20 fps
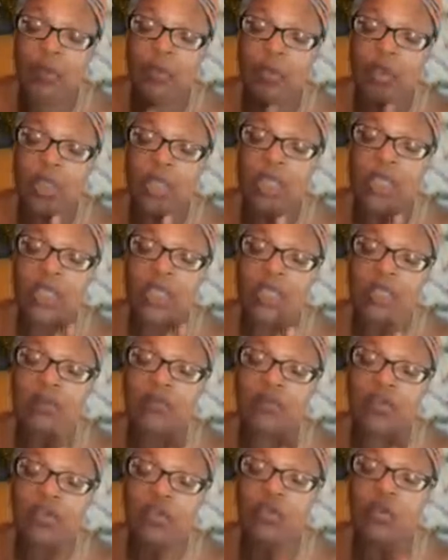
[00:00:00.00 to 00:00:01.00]
And we
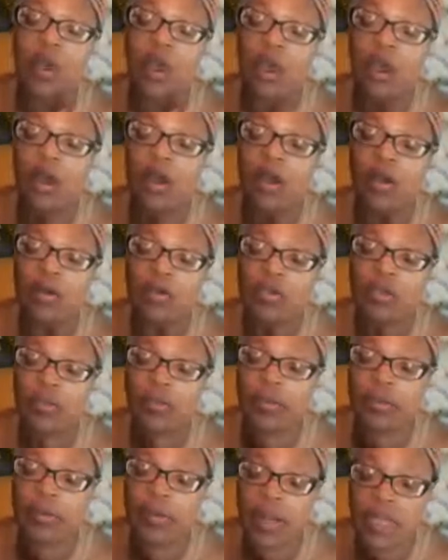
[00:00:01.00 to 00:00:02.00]
give you
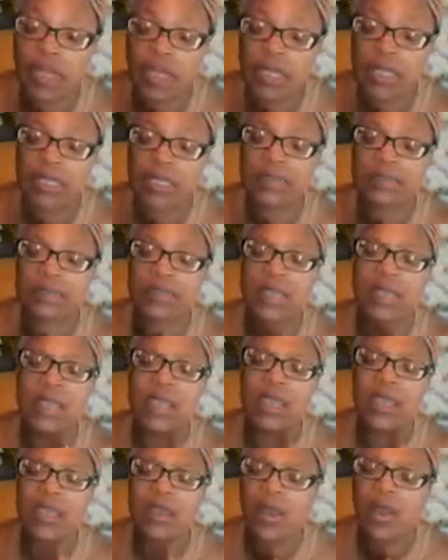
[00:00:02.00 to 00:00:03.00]
all the
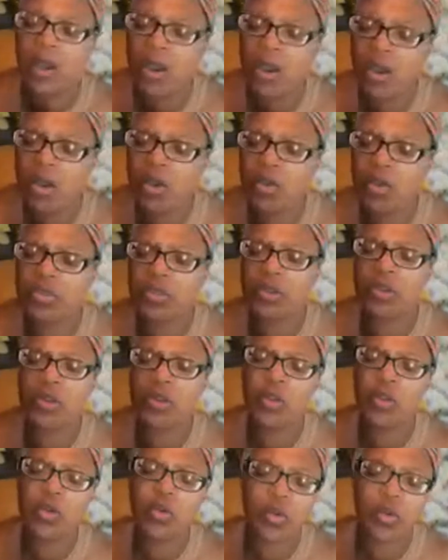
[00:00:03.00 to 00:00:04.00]
praise and
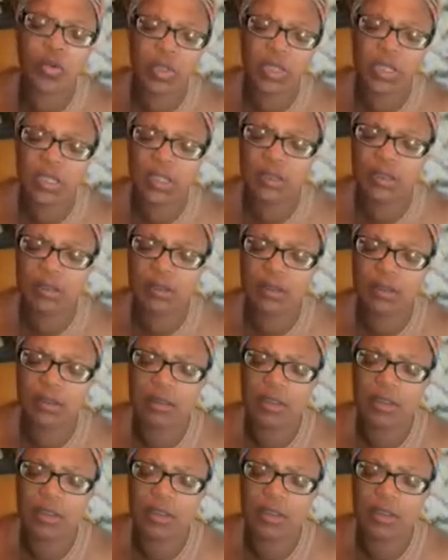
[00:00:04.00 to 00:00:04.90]
all the glory